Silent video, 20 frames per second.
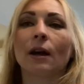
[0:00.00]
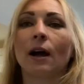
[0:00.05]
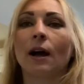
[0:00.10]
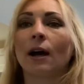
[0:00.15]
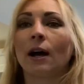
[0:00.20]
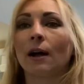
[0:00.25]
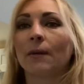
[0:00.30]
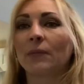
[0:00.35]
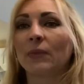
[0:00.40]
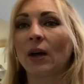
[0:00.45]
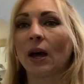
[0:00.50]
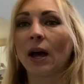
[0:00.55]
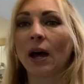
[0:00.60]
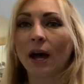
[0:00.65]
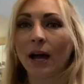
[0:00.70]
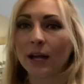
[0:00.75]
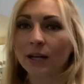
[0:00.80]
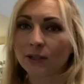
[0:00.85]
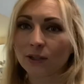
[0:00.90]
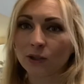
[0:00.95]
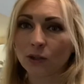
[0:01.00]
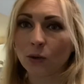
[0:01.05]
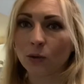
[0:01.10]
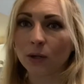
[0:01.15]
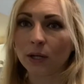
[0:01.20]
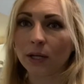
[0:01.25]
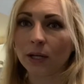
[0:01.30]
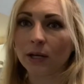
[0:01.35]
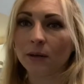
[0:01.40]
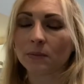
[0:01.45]
the high
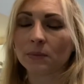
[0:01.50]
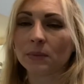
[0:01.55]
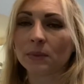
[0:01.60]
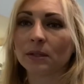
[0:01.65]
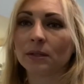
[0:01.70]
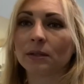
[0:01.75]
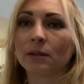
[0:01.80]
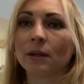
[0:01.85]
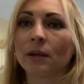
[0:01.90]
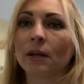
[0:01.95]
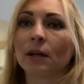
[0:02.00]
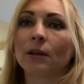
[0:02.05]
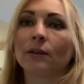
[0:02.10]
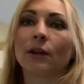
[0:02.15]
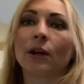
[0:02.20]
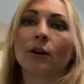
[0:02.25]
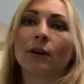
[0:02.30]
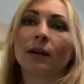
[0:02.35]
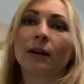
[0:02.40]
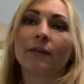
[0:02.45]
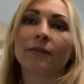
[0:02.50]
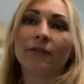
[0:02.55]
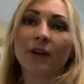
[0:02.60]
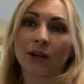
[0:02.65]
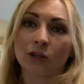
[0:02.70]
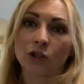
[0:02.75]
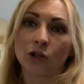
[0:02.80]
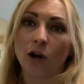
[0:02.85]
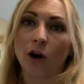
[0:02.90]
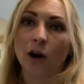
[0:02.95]
sodiums that are going to
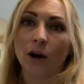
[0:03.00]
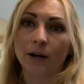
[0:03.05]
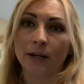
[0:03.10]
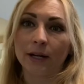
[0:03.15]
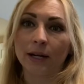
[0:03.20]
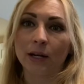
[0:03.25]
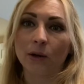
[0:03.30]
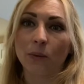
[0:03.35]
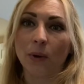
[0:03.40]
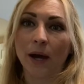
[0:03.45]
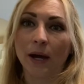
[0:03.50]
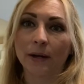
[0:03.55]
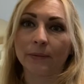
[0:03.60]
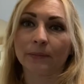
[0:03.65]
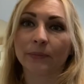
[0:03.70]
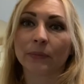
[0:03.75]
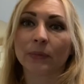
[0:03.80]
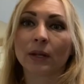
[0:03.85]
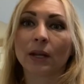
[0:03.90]
affect your heart in any way.